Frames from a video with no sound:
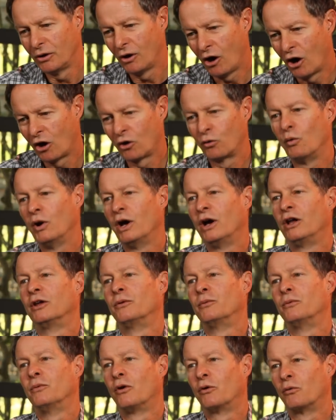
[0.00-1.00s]
are
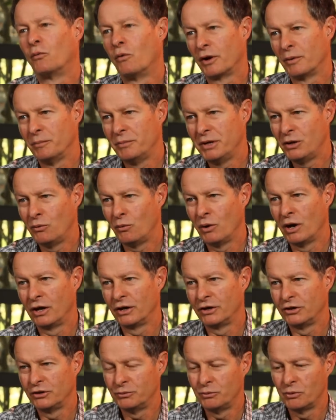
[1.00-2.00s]
well or want to be
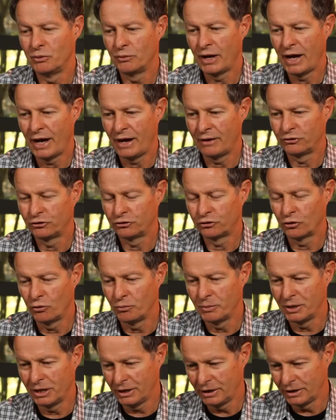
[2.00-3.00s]
well, and you won't have
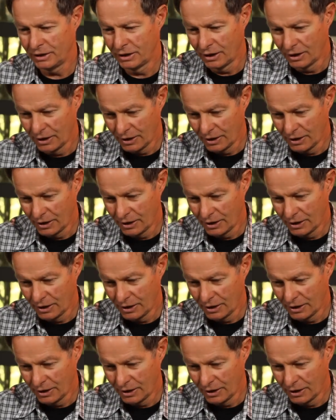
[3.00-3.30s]
so many